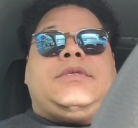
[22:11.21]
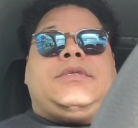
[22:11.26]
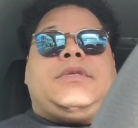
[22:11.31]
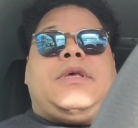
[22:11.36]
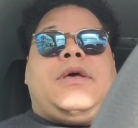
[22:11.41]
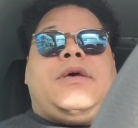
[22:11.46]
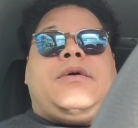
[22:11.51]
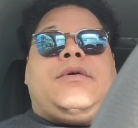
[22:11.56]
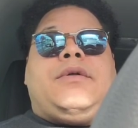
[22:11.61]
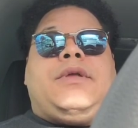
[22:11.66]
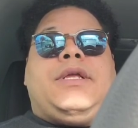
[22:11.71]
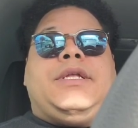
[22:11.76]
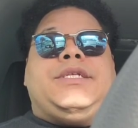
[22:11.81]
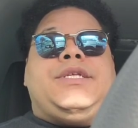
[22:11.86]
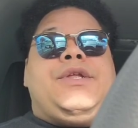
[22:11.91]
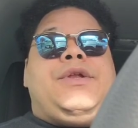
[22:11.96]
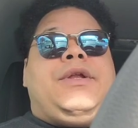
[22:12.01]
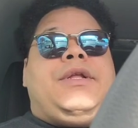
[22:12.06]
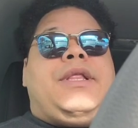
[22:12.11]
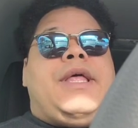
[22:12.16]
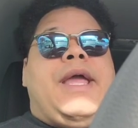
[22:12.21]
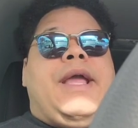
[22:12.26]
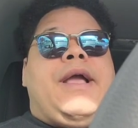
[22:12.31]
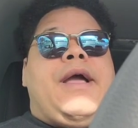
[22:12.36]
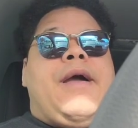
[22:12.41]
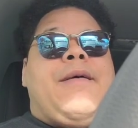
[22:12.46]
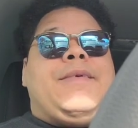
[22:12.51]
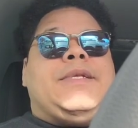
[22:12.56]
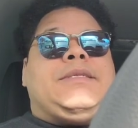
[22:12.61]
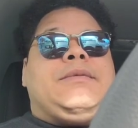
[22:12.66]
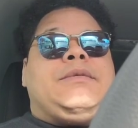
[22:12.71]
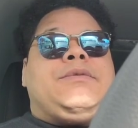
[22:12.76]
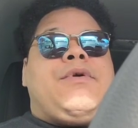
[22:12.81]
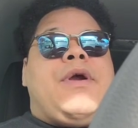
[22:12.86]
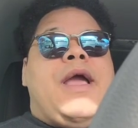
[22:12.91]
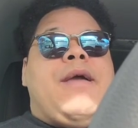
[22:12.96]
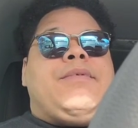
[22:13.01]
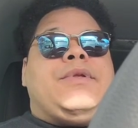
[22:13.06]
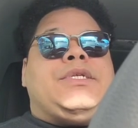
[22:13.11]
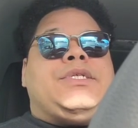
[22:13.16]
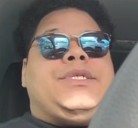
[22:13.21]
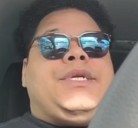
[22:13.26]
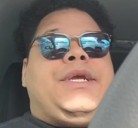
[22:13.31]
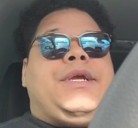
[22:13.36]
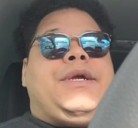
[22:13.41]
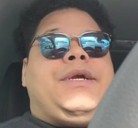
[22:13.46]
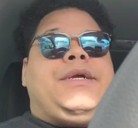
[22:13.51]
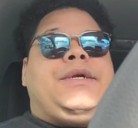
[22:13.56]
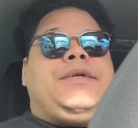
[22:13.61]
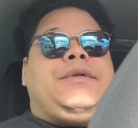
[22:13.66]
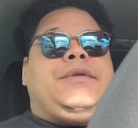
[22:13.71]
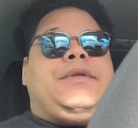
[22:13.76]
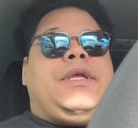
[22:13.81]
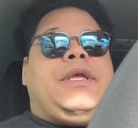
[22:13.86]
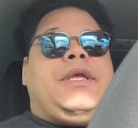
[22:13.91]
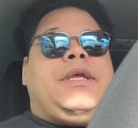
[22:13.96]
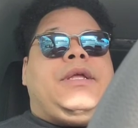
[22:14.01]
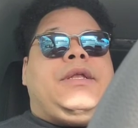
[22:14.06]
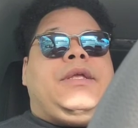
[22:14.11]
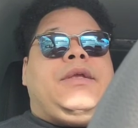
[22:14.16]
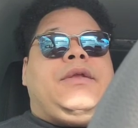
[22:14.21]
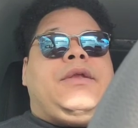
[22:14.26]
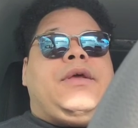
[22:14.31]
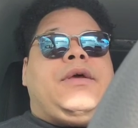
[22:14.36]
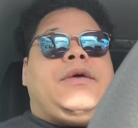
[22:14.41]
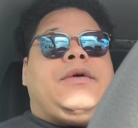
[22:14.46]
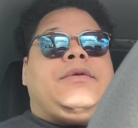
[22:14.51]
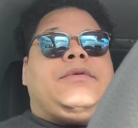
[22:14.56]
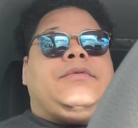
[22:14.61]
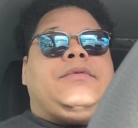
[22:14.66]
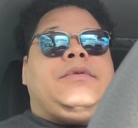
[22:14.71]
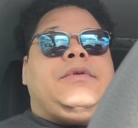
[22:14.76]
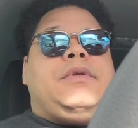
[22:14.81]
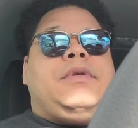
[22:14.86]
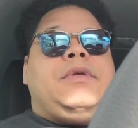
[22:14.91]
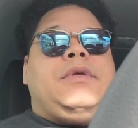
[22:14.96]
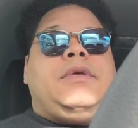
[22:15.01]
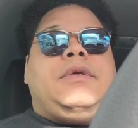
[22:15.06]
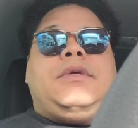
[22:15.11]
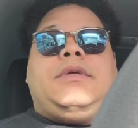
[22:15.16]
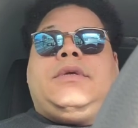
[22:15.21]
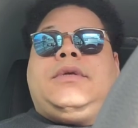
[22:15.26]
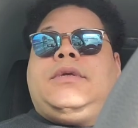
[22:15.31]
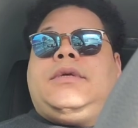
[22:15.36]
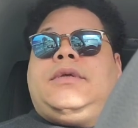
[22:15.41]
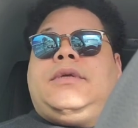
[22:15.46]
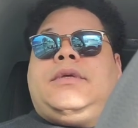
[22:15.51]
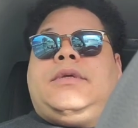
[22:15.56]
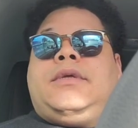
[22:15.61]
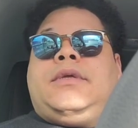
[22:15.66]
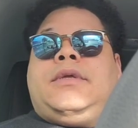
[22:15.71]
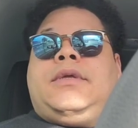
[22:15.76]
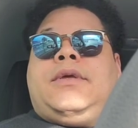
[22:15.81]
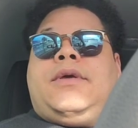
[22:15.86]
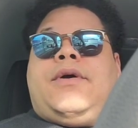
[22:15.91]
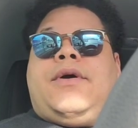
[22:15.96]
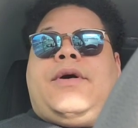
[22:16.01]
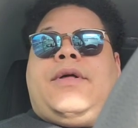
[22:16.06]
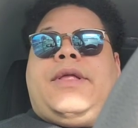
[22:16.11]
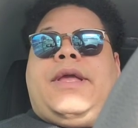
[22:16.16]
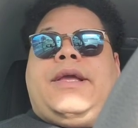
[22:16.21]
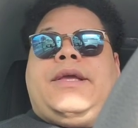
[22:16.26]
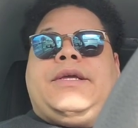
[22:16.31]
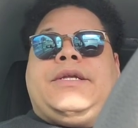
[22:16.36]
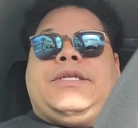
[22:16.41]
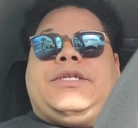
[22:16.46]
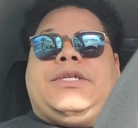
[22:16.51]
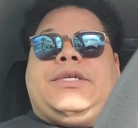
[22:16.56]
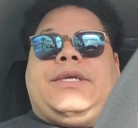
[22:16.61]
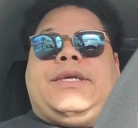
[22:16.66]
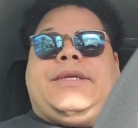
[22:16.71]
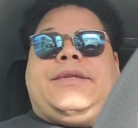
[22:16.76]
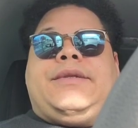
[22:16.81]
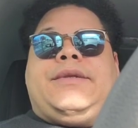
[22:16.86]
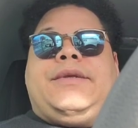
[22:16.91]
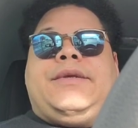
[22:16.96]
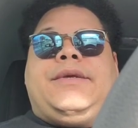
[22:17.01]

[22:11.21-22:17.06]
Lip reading: So continue to like, comment, subscribe, and share, and you know, all that good shit.